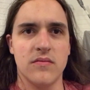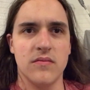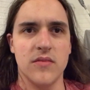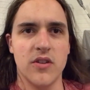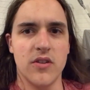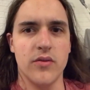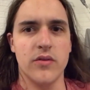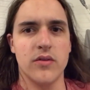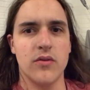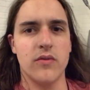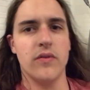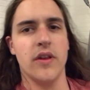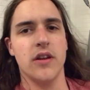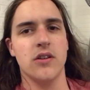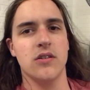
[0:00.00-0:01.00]
You know, with the
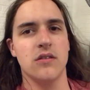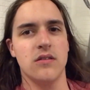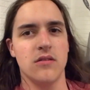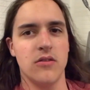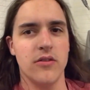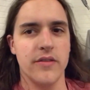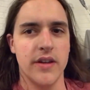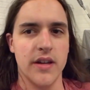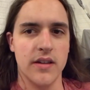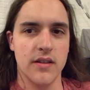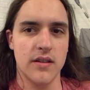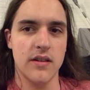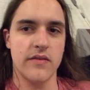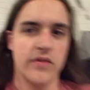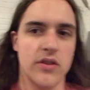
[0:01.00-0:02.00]
reflection and all that,
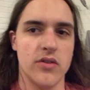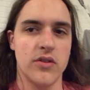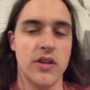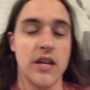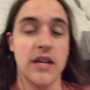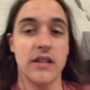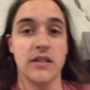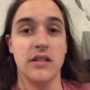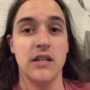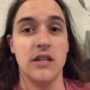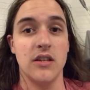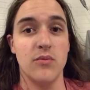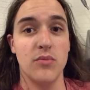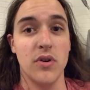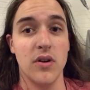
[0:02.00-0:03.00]
even though you can't see it,
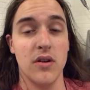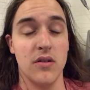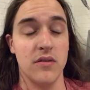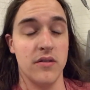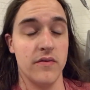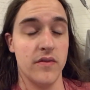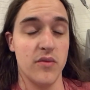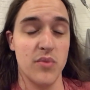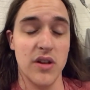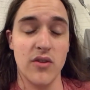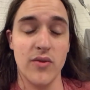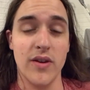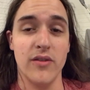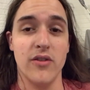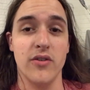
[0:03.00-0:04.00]
you if you've been
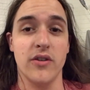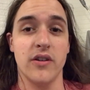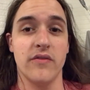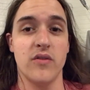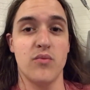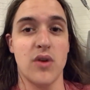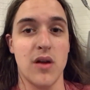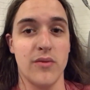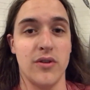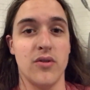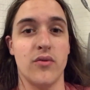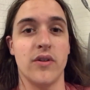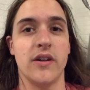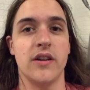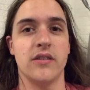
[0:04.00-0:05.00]
around long enough, you probably know
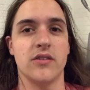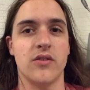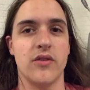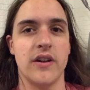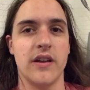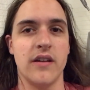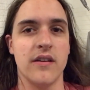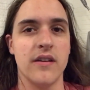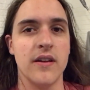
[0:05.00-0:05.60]
what it is already.